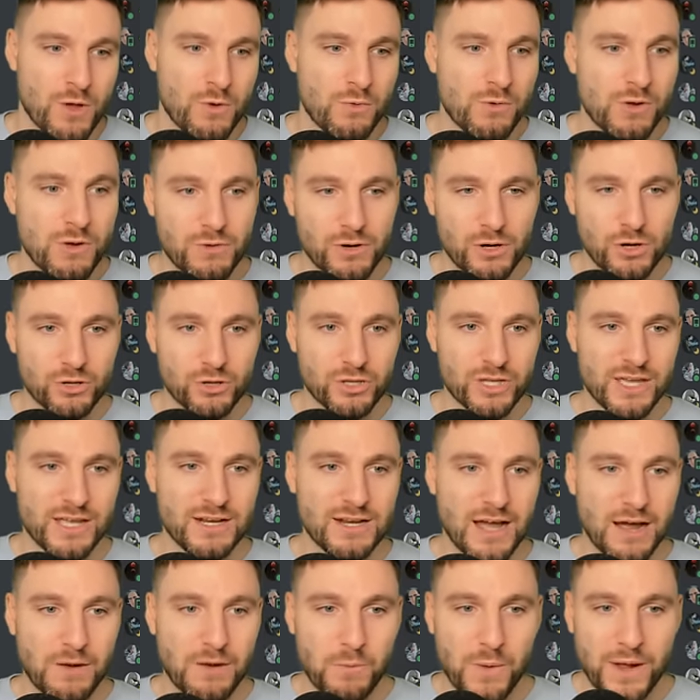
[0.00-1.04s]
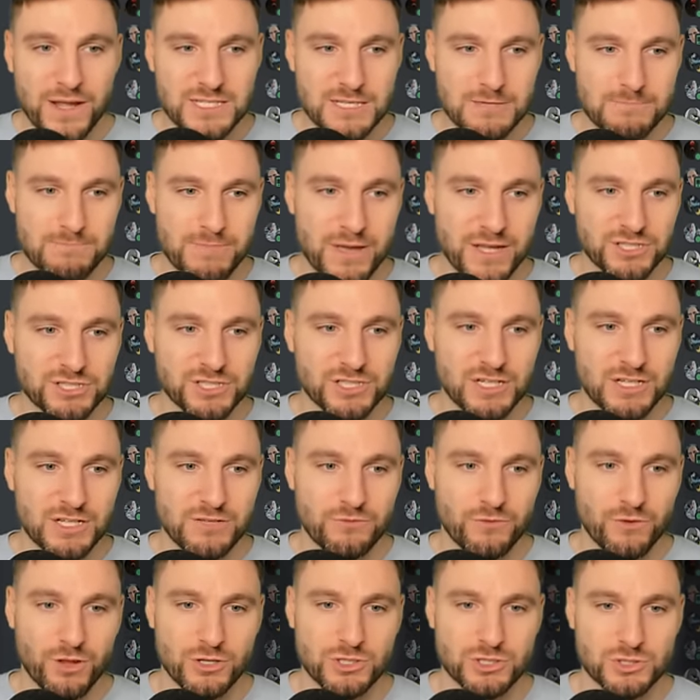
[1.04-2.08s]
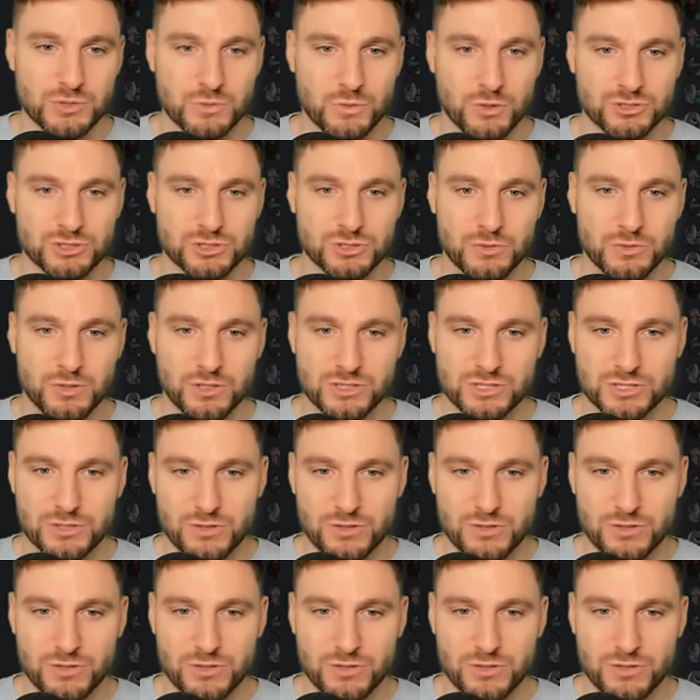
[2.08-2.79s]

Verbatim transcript: We were looking and waiting patiently for those one-to-ones.